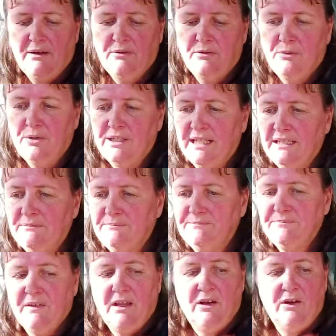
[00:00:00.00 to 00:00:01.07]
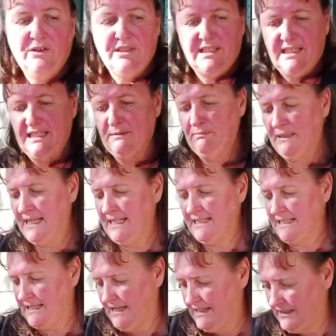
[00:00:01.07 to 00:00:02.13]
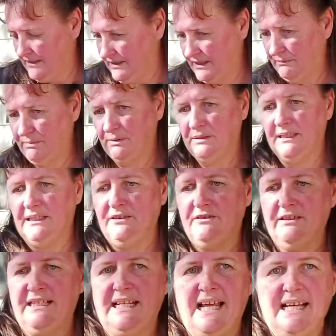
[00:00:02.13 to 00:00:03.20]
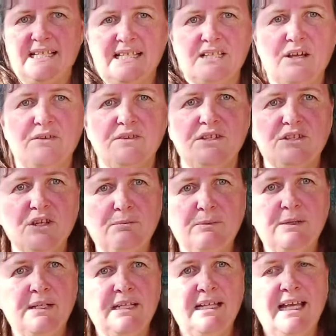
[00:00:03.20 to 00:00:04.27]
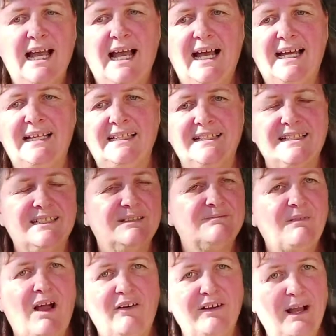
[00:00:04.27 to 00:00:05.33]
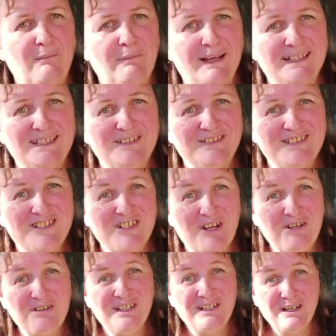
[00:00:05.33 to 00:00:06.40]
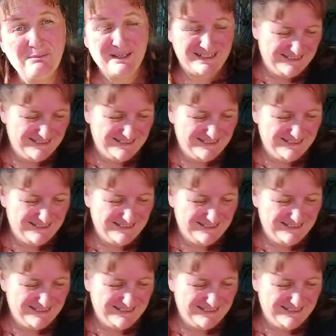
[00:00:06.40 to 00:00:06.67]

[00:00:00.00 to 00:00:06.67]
water onto these plants, and I'm going to put little greenhouses over the top, and I'll come back to you and show you in a little bit.